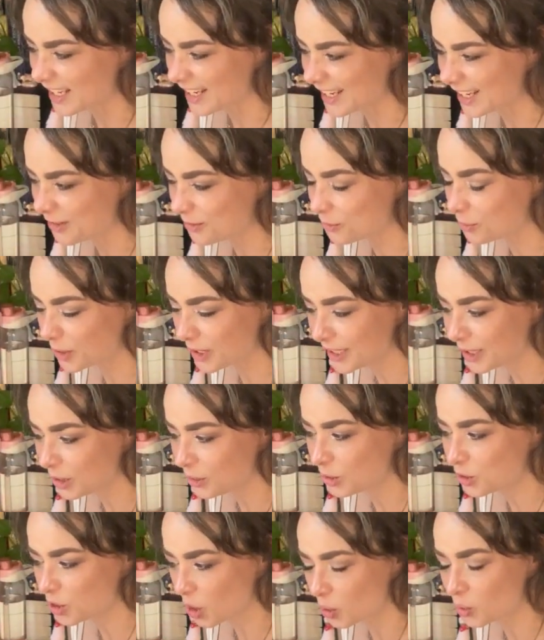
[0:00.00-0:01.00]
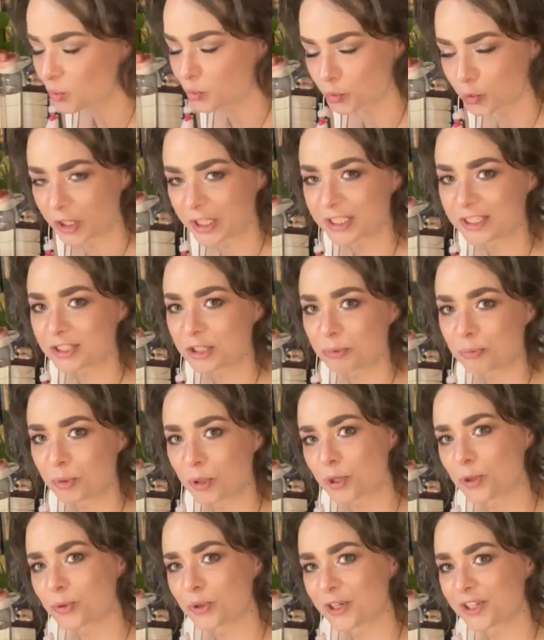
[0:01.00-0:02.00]
I really don't want the
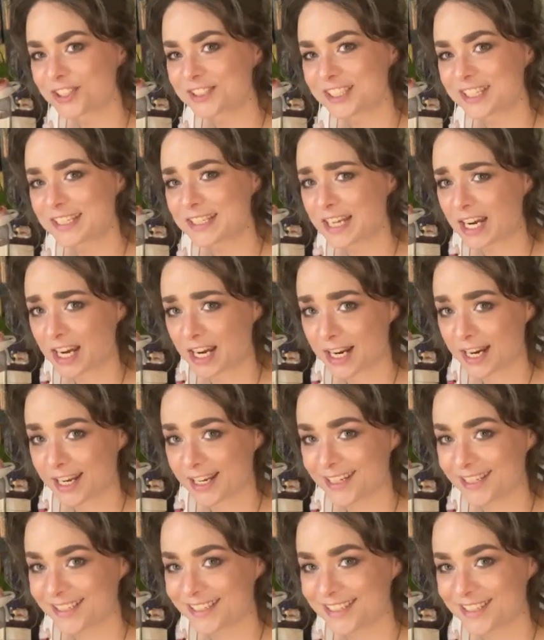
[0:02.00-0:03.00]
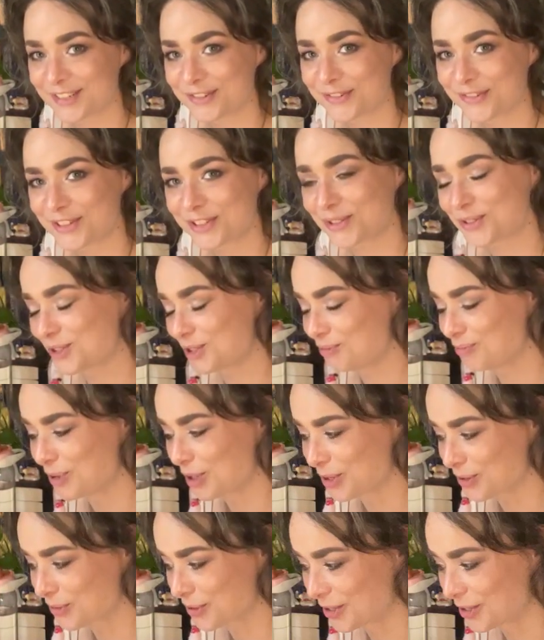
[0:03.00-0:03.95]
book world to die, the physical book